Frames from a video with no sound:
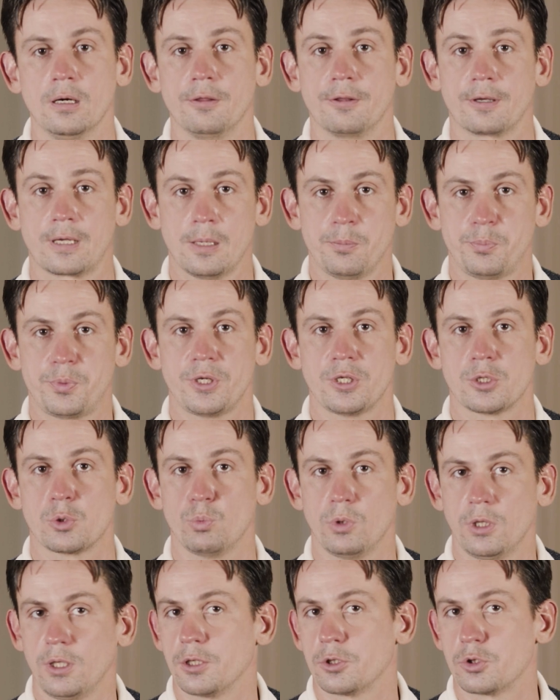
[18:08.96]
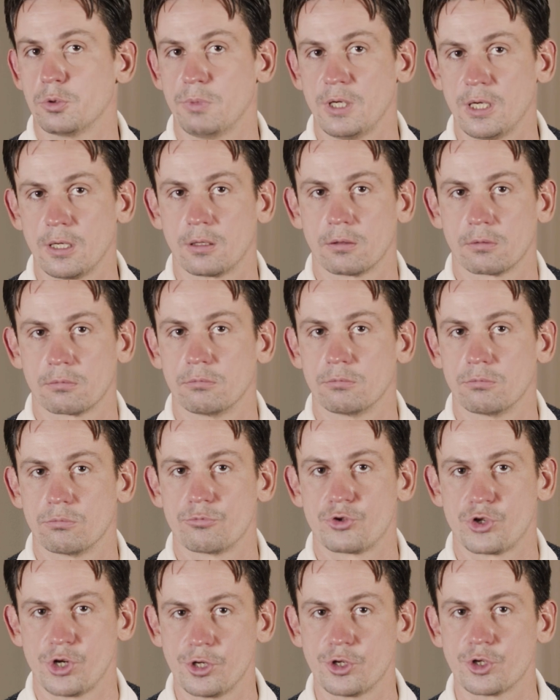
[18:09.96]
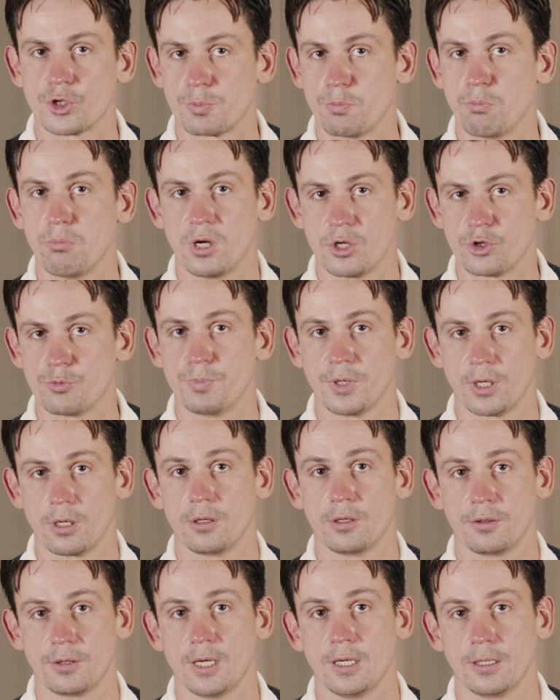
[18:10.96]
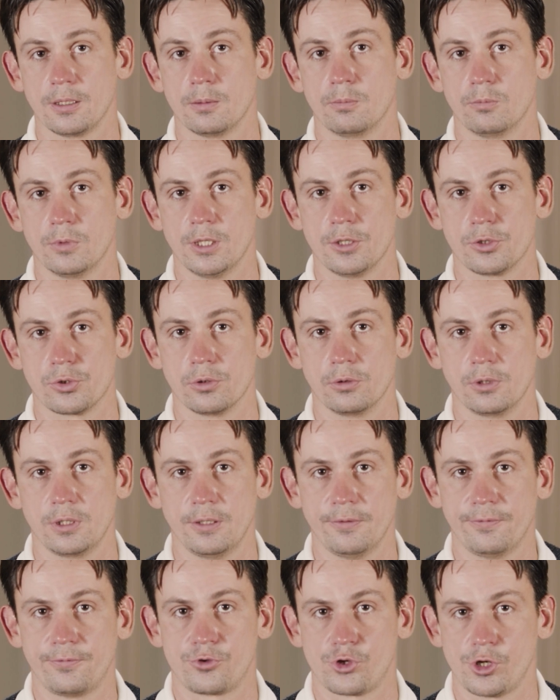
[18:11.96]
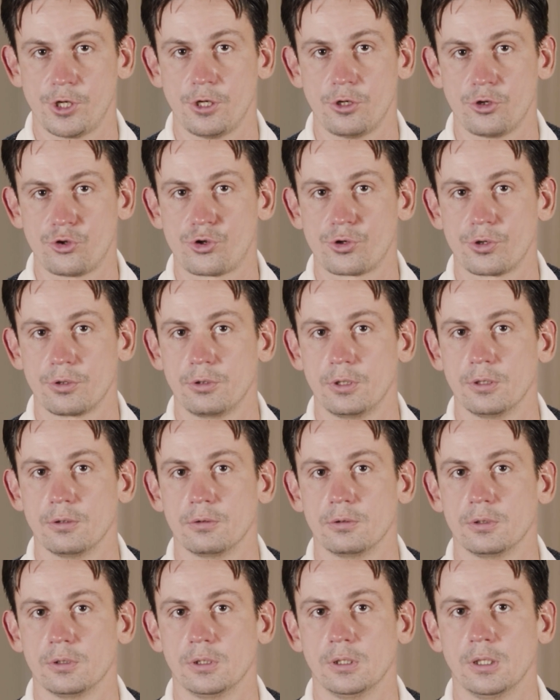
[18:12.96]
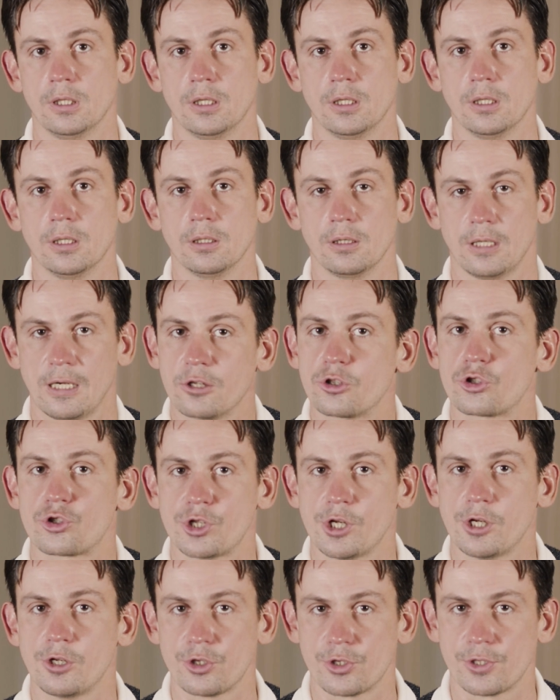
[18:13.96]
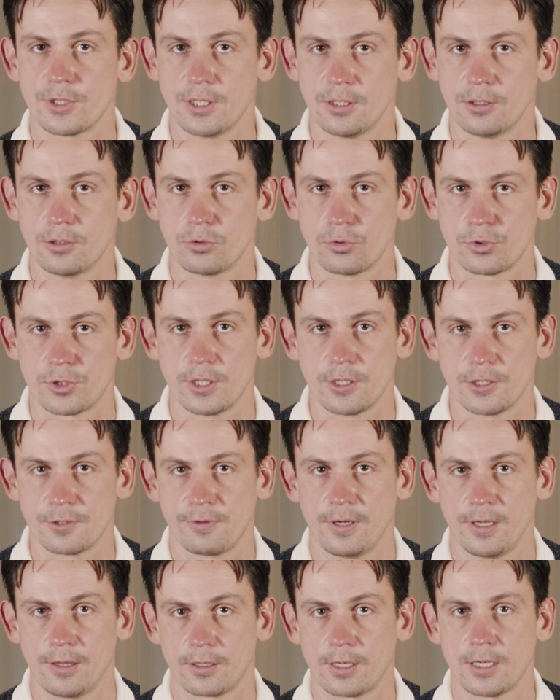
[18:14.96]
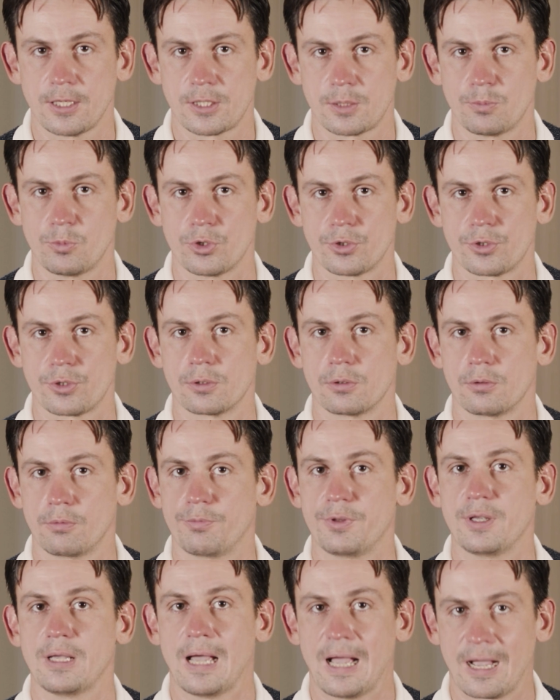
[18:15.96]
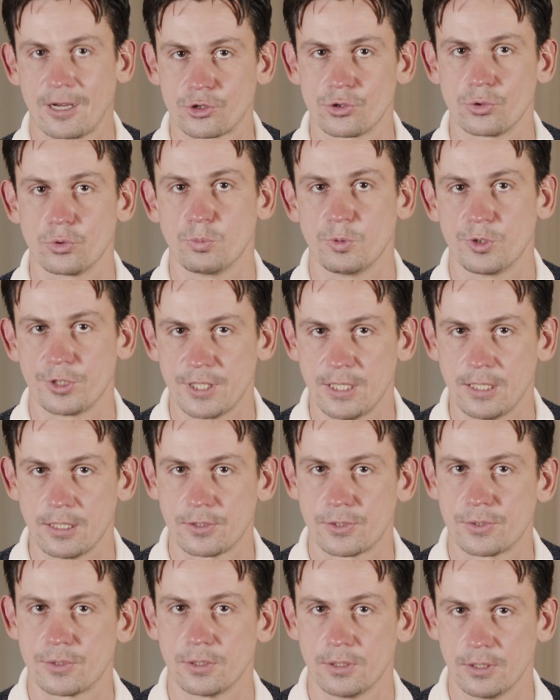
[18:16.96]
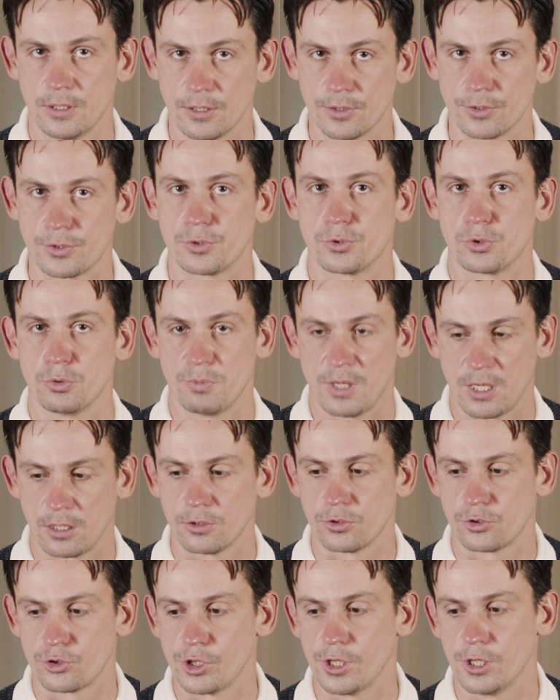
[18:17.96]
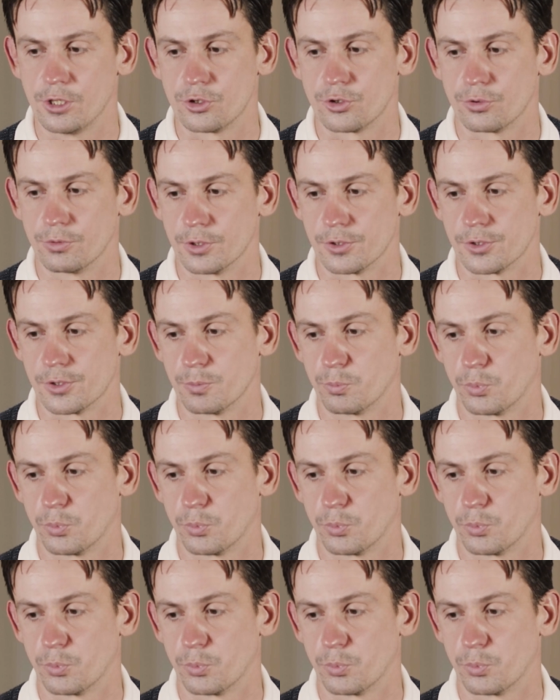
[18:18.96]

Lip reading: the company is willing to make changes much bigger than that, right? So if large change is needed to satisfy the customers, the action Uber takes is to make this change. This is